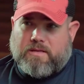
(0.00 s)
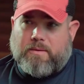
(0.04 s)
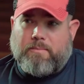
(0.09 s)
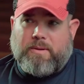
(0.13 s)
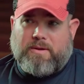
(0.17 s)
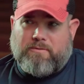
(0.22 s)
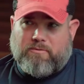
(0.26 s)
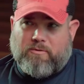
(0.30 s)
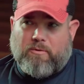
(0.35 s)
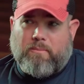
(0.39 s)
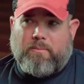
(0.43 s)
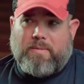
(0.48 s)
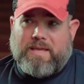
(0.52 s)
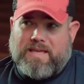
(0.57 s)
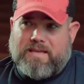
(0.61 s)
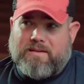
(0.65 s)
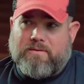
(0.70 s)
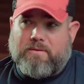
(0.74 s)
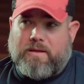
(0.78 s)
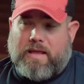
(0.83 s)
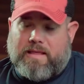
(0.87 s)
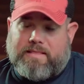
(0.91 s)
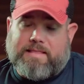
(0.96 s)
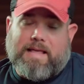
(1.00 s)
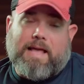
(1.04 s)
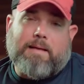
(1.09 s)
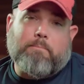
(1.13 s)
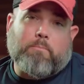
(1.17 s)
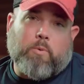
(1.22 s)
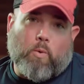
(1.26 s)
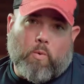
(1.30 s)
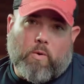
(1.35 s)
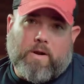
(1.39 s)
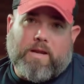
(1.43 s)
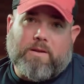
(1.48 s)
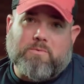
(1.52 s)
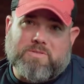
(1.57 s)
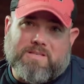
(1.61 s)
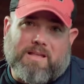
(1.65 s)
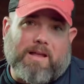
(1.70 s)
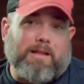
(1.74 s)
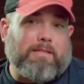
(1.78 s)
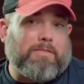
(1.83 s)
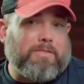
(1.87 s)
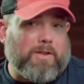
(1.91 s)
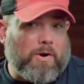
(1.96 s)
I mean, for me, at that point, it
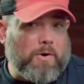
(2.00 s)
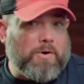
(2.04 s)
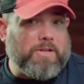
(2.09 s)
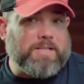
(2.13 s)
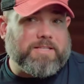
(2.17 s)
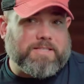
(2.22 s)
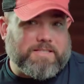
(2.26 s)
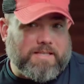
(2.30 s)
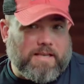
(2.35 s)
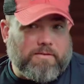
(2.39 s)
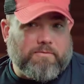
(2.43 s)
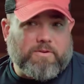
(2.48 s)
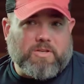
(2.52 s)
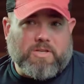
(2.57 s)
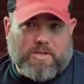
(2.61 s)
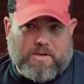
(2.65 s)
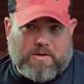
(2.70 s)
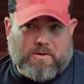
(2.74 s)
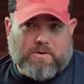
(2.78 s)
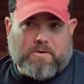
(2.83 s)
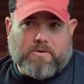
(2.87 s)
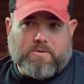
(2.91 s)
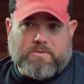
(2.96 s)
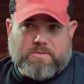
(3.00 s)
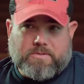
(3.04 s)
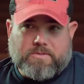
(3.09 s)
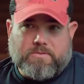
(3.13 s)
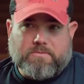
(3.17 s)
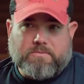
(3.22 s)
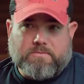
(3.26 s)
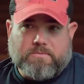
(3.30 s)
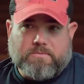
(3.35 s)
was like 37 years